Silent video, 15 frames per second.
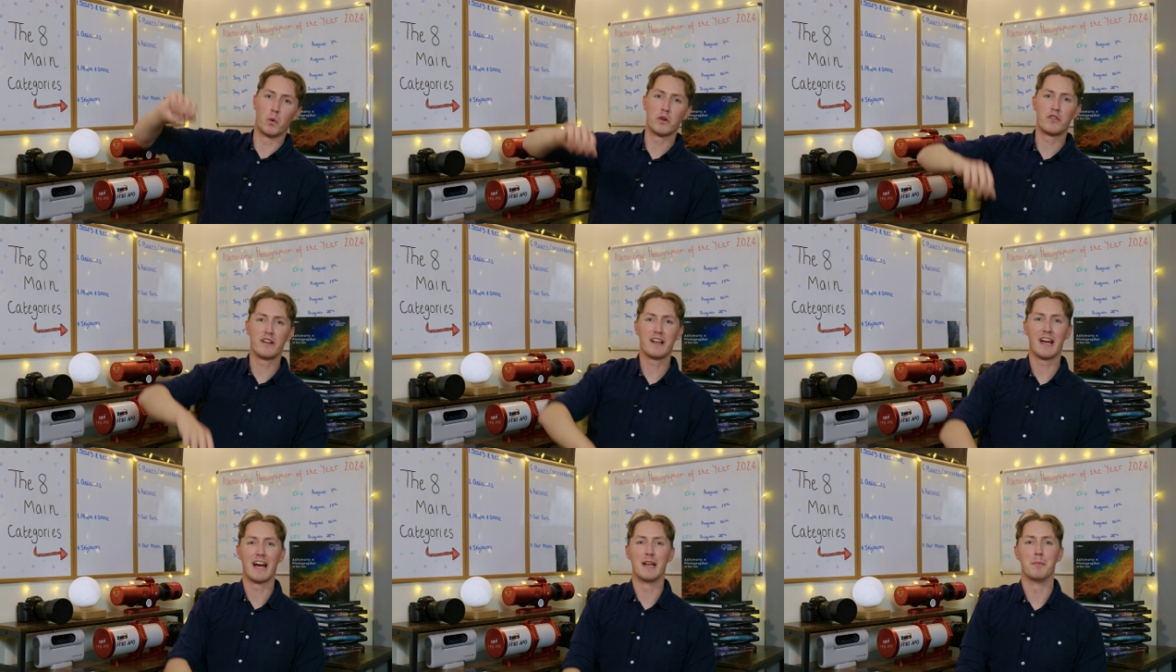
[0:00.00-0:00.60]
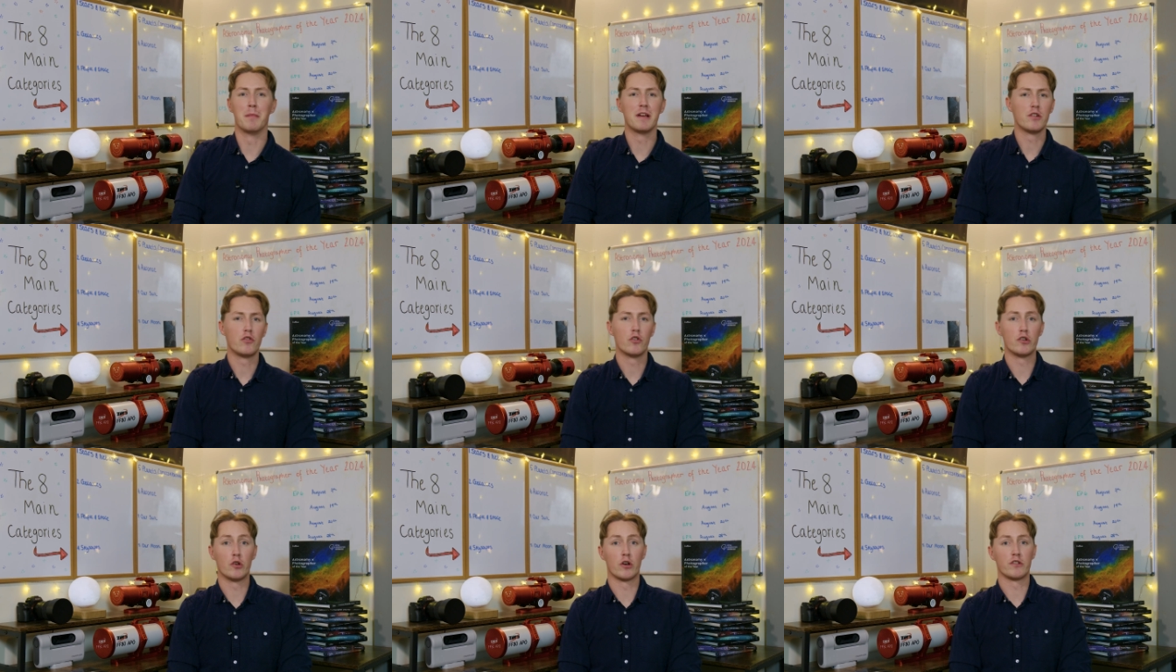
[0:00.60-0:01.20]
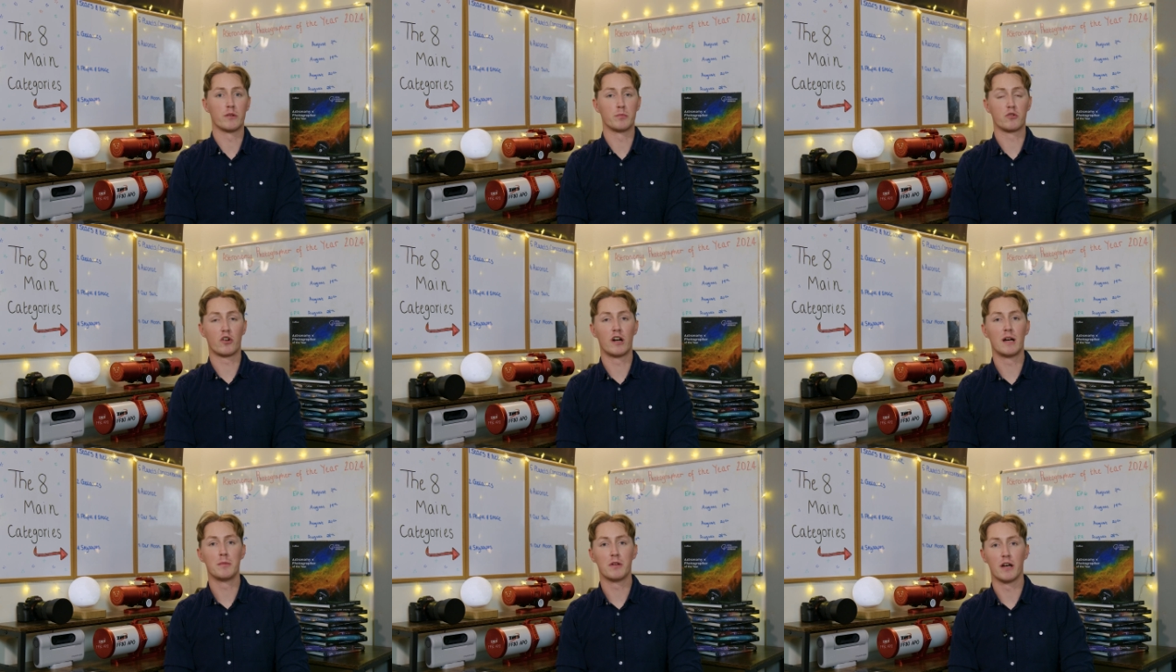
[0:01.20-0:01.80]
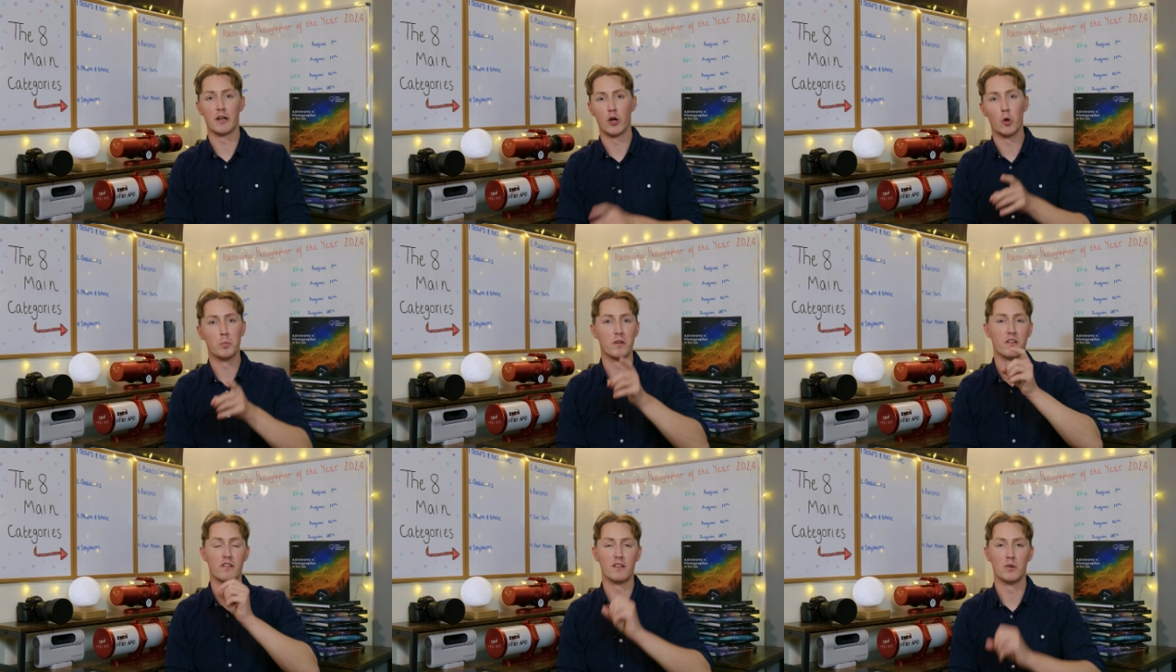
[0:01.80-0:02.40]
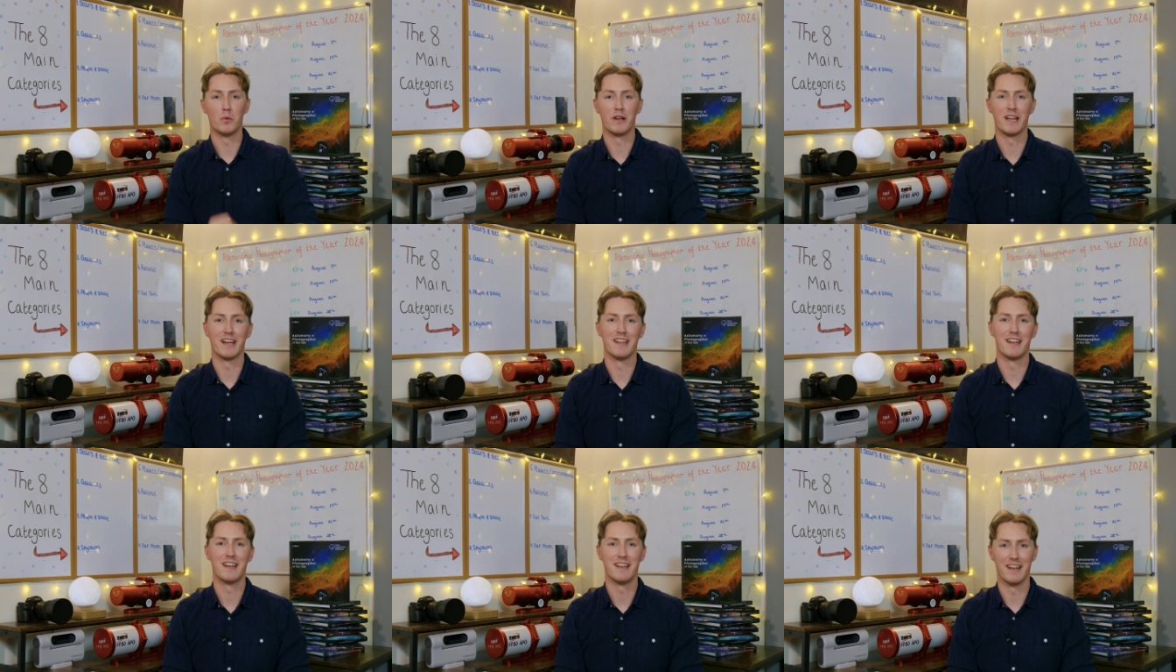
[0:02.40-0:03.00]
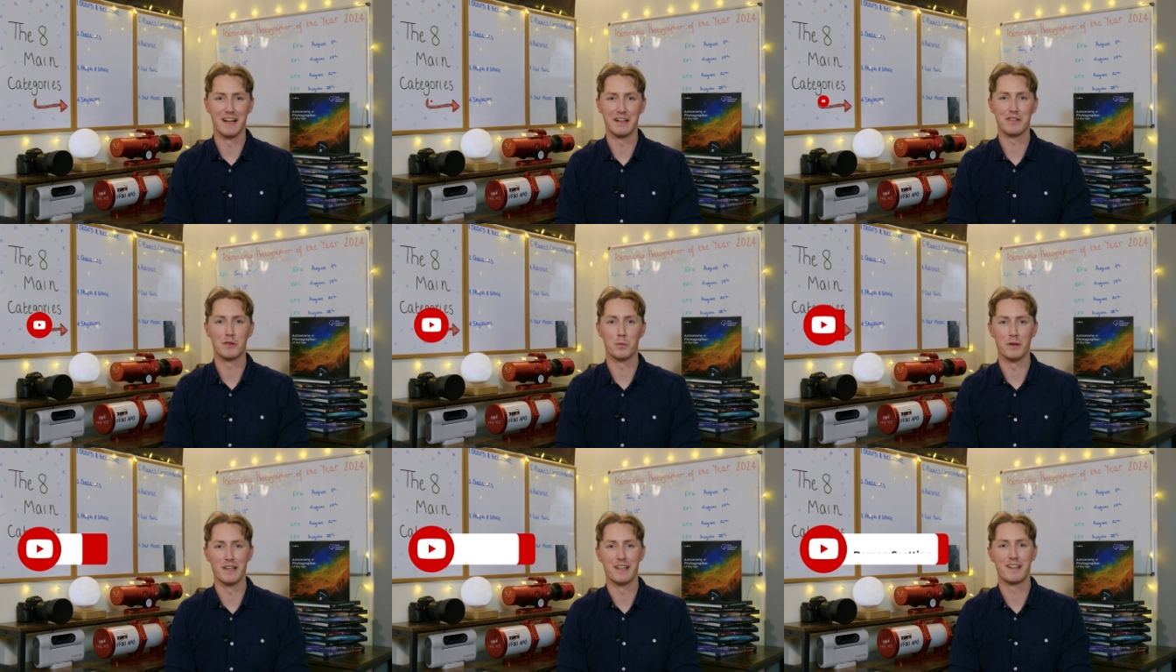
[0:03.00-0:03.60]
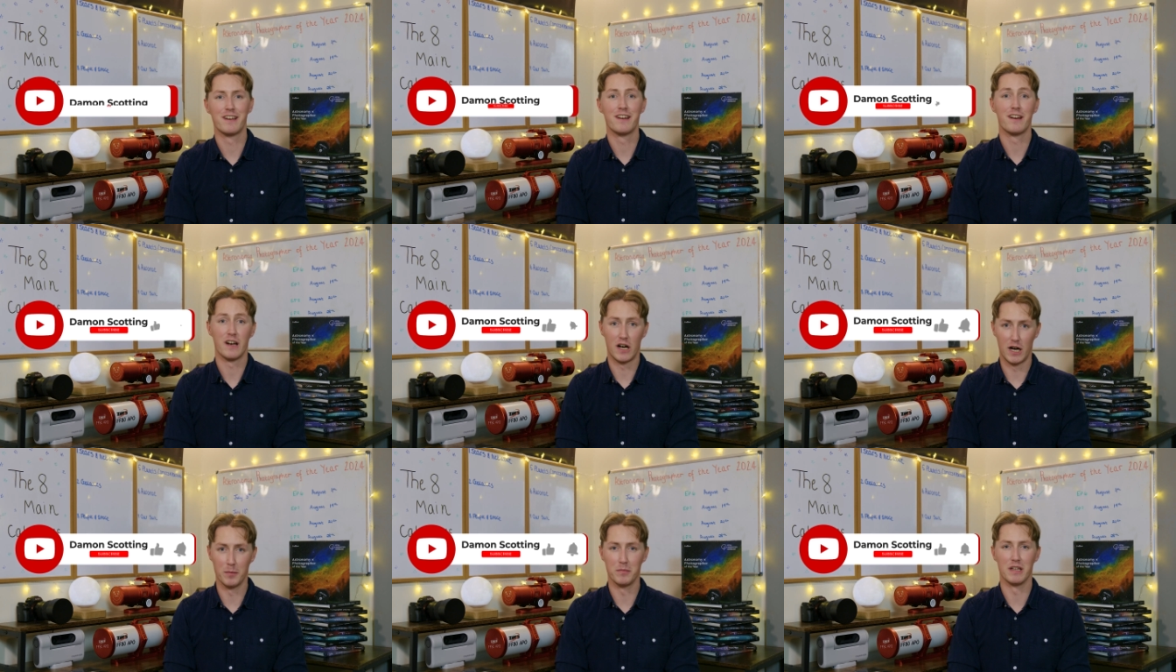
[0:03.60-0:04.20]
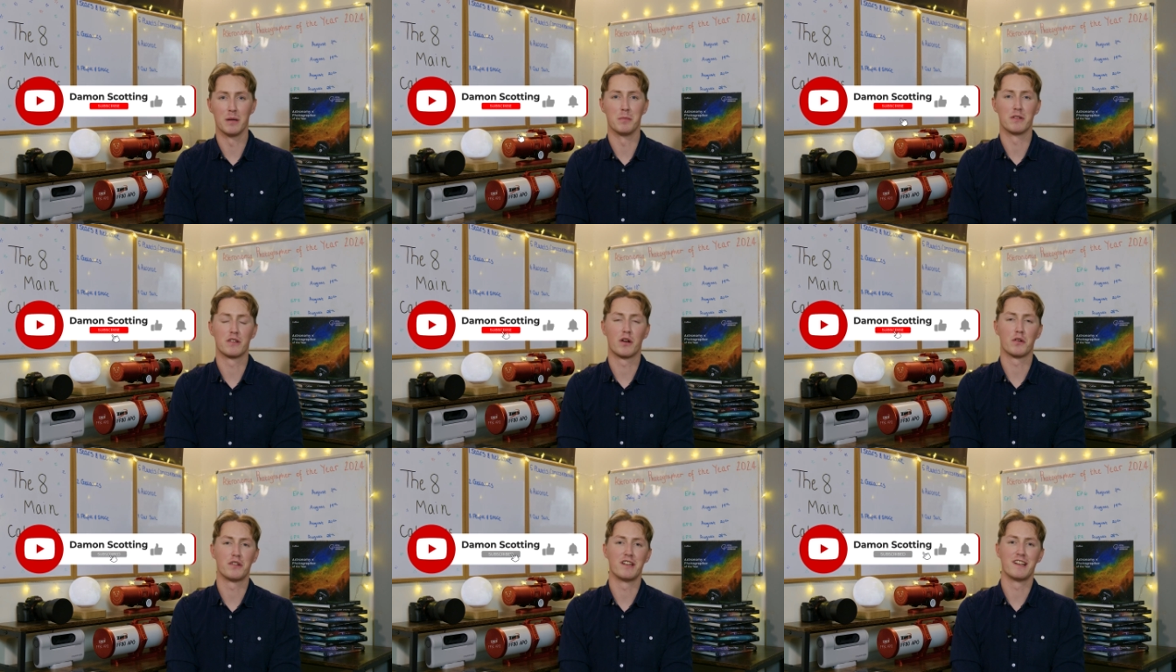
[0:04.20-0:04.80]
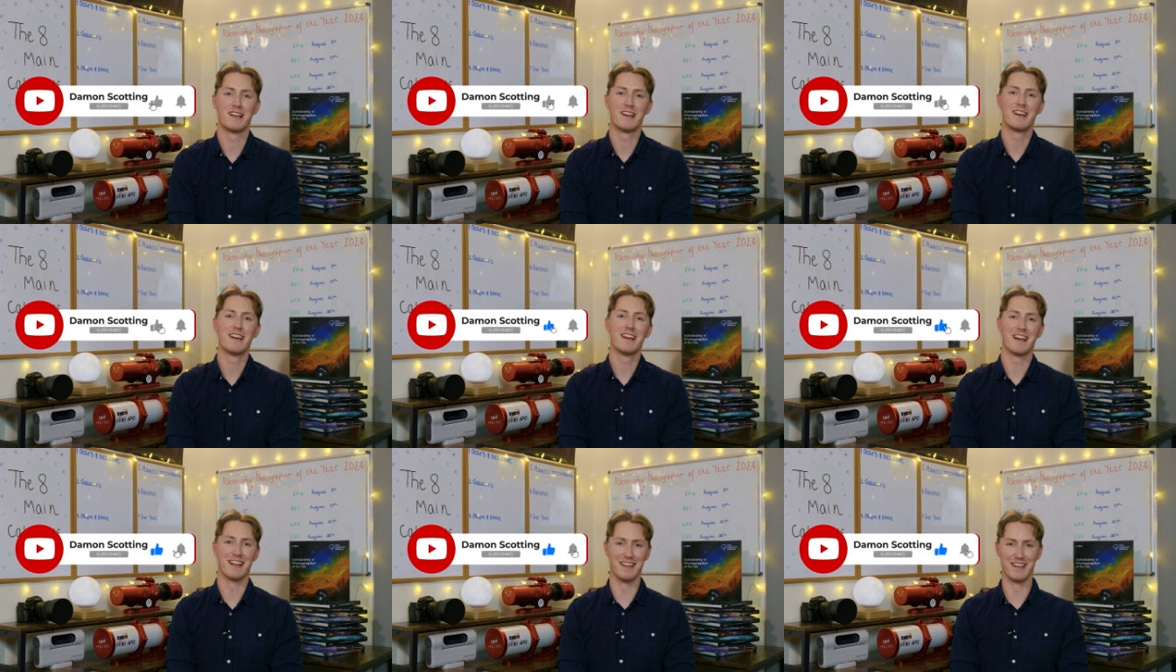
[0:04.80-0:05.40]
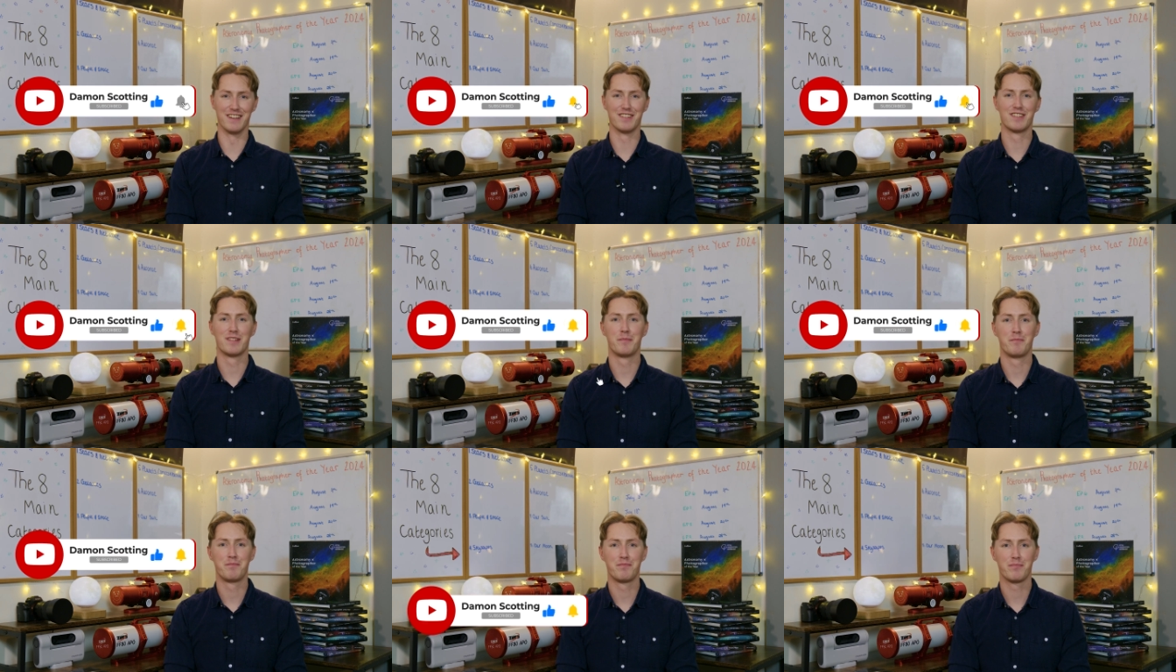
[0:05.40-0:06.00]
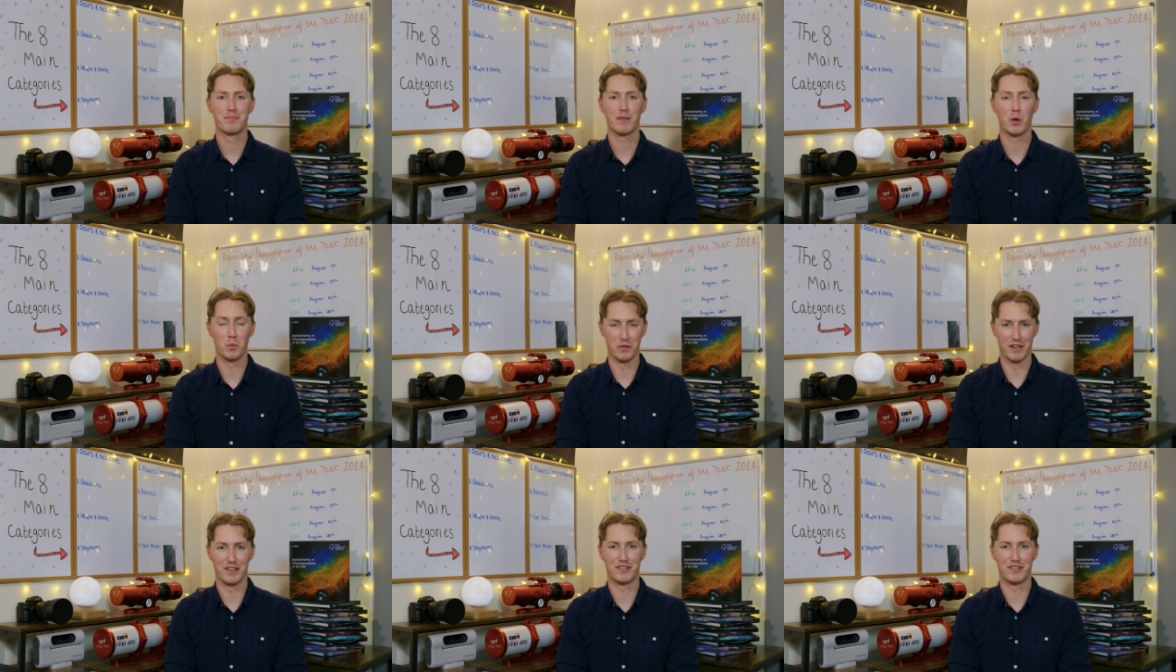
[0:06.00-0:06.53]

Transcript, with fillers: for watching and make sure you are subscribed. I hope to see you again next week. I'm Damon Scotting and this was